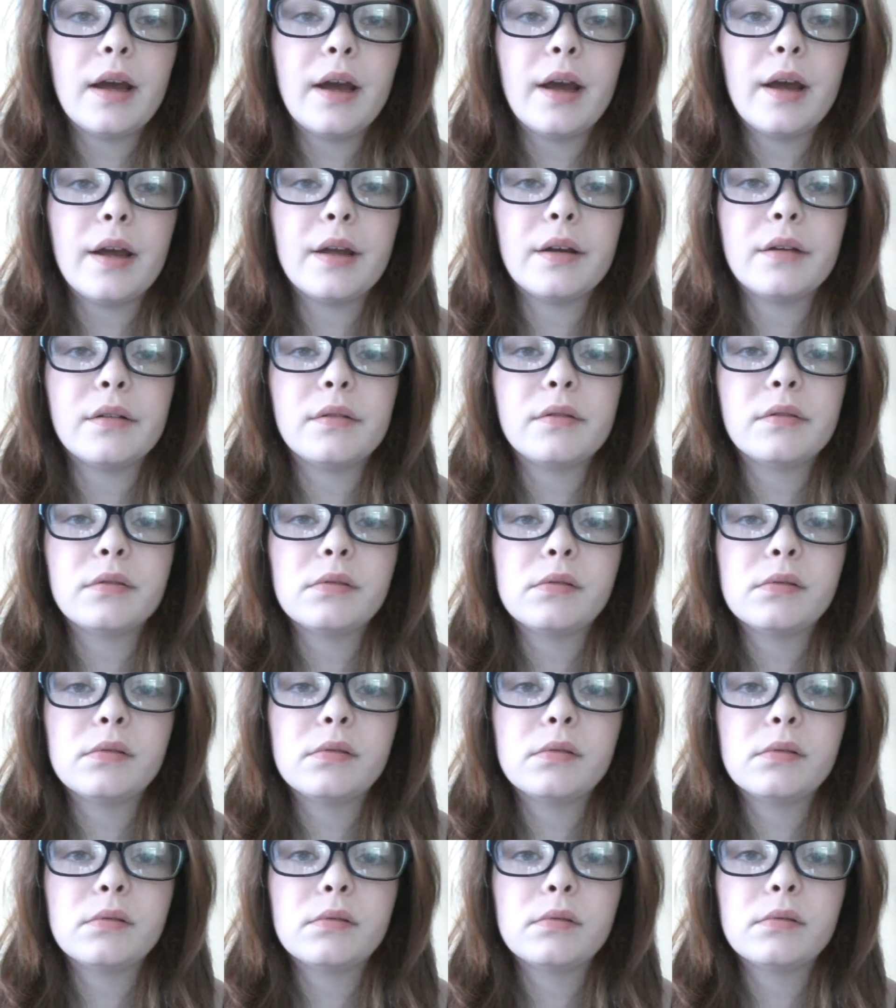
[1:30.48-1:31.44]
and
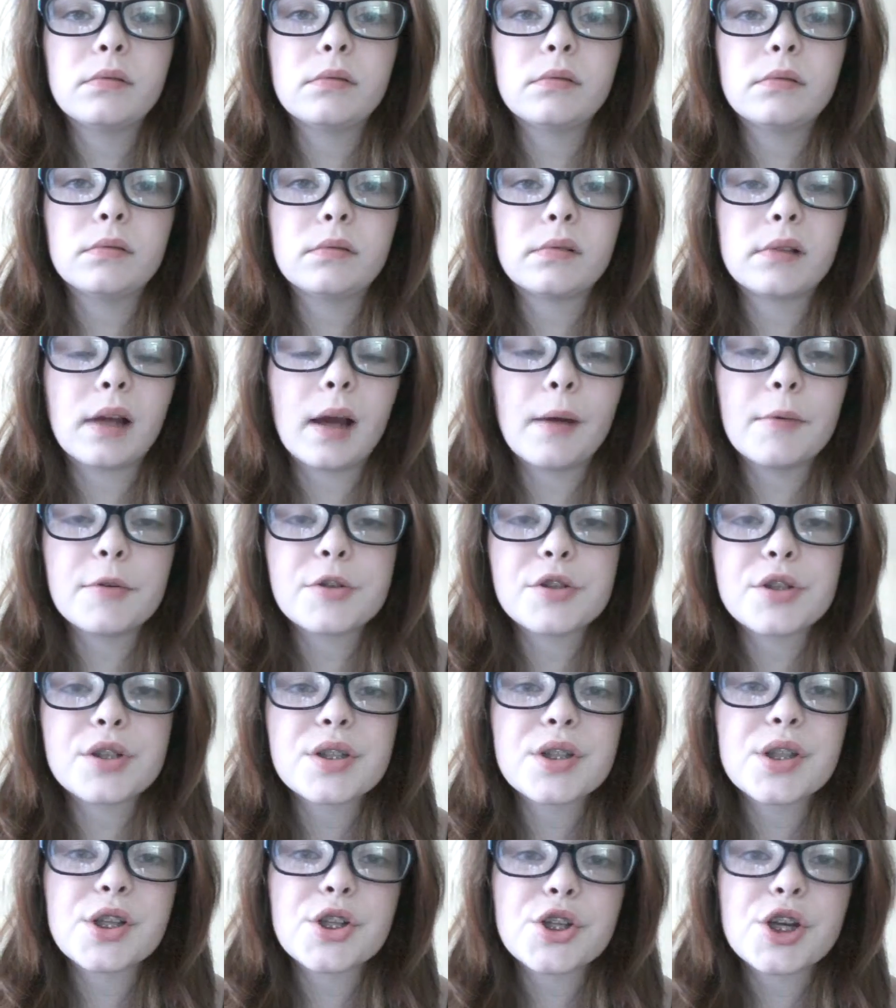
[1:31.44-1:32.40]
I was
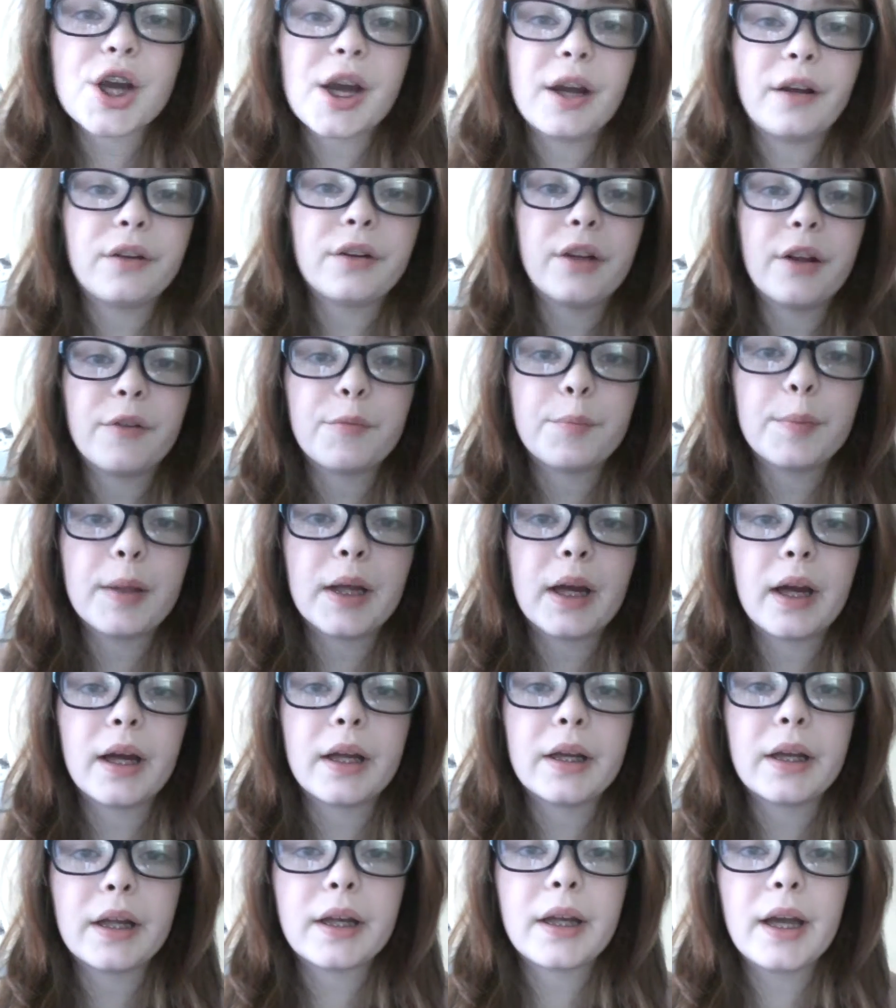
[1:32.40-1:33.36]
just the child left
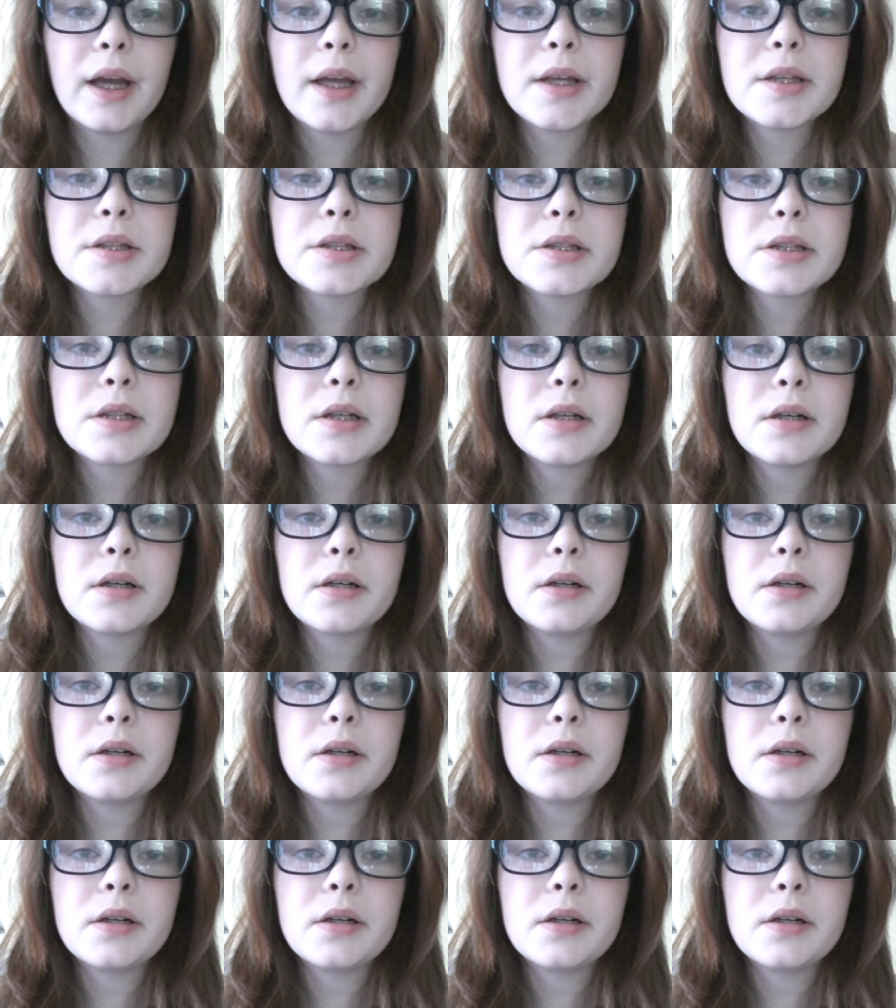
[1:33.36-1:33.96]
behind, I guess.